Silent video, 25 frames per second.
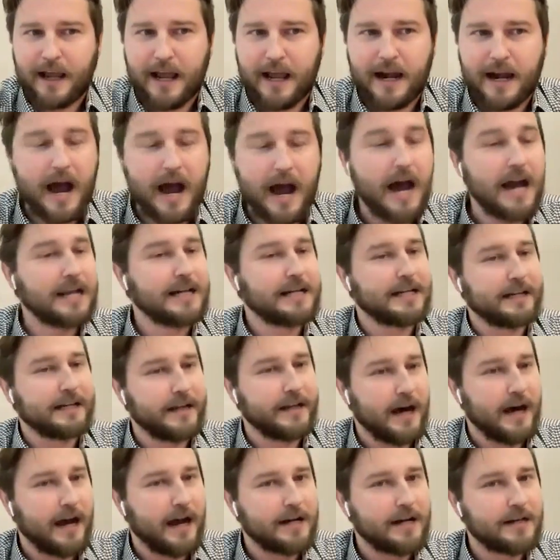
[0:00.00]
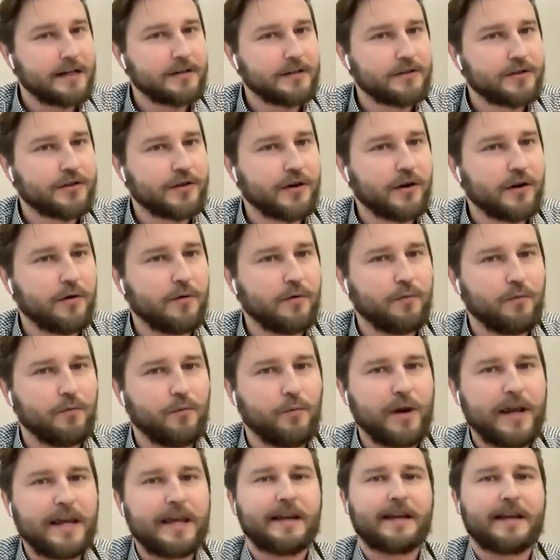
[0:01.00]
And I did not. So
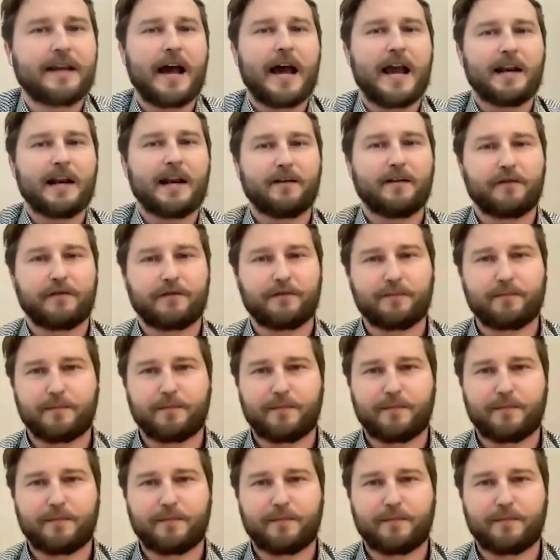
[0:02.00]
we kind of